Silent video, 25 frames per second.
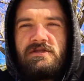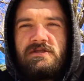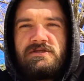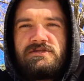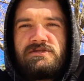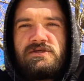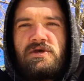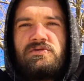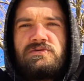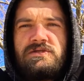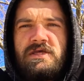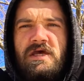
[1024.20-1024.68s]
and
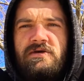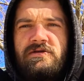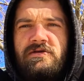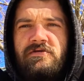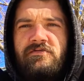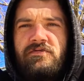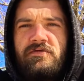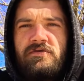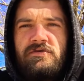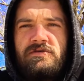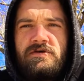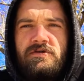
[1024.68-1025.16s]
let's go down
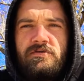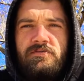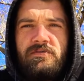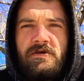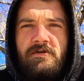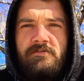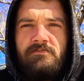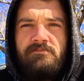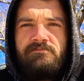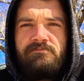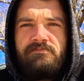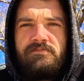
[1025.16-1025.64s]
it for a little
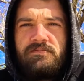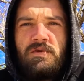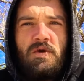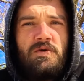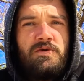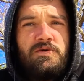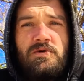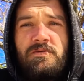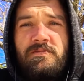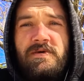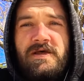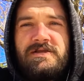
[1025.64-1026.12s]
bit.
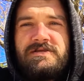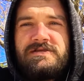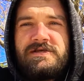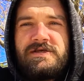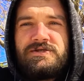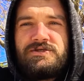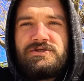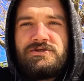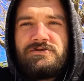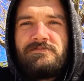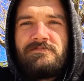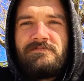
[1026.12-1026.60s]
Go into a
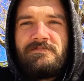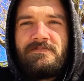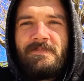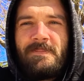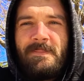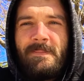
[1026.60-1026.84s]
meditation.